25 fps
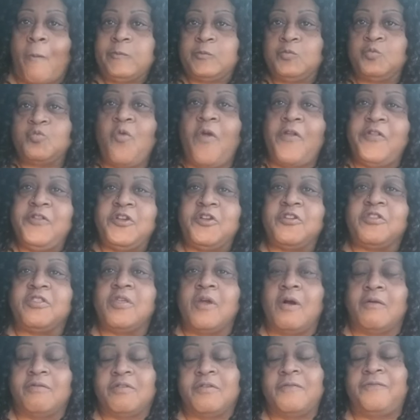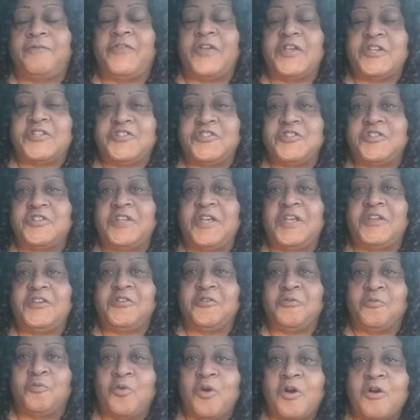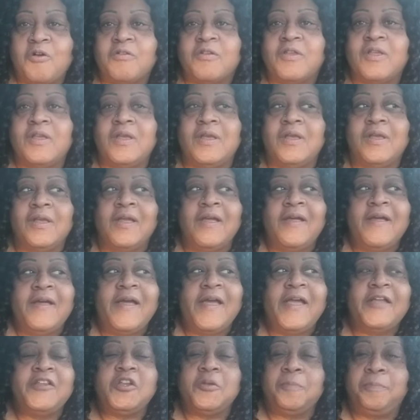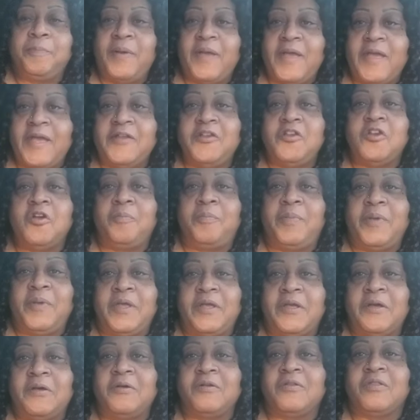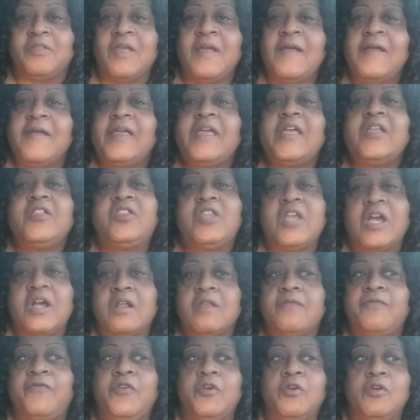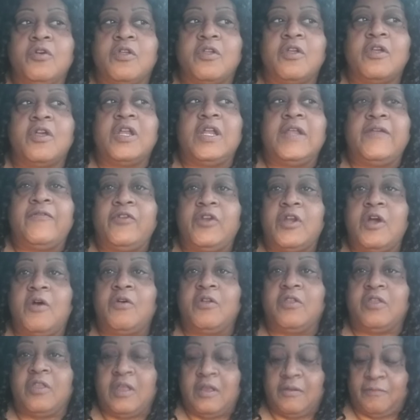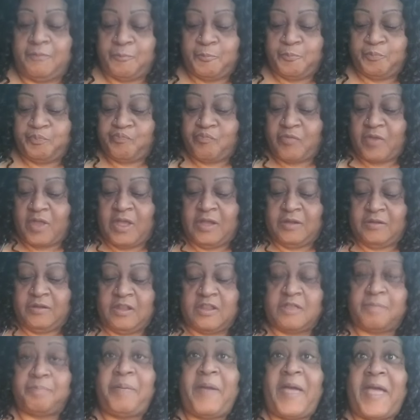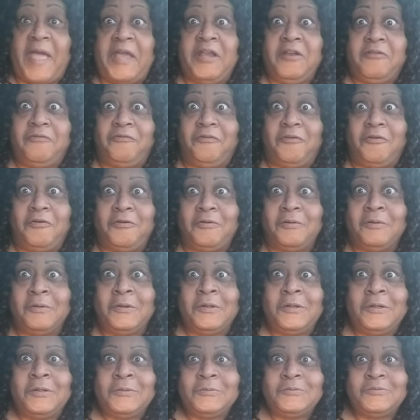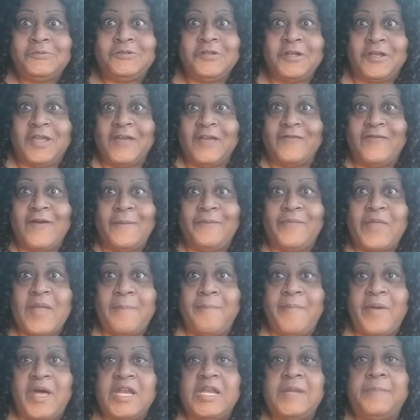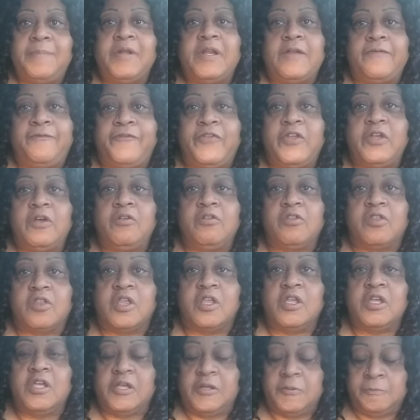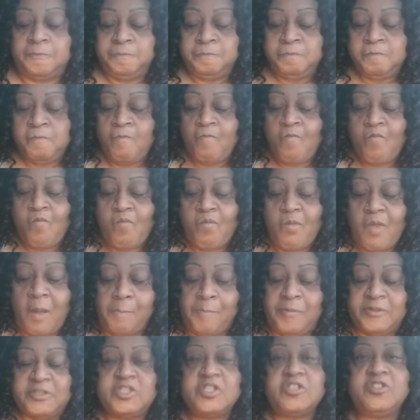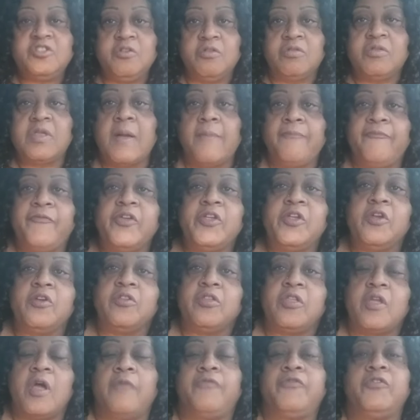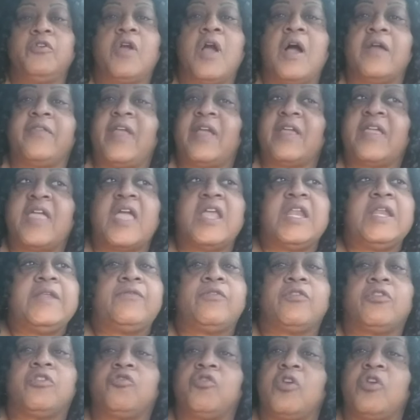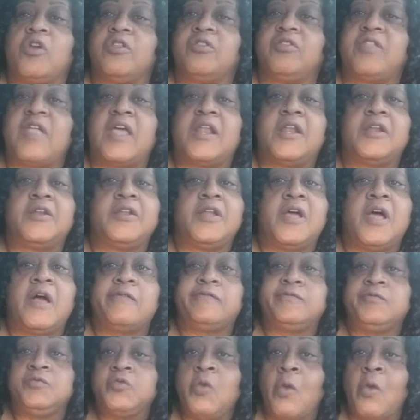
when you're self-sufficient and you're working and you're paying your bills it does feel good even though it's it, it, it's painful to give up that money but it feels good but just do something for yourself you guys i can't even stress that enough